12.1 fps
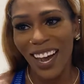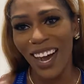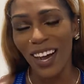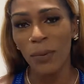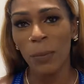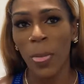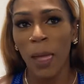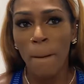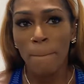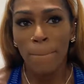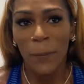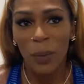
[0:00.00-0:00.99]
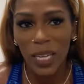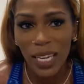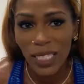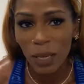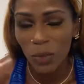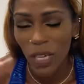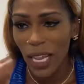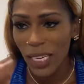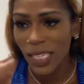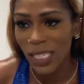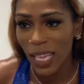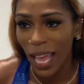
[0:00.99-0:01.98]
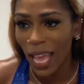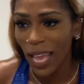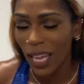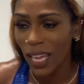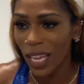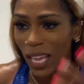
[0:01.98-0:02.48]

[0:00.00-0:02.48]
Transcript: um, because I'm trying to stay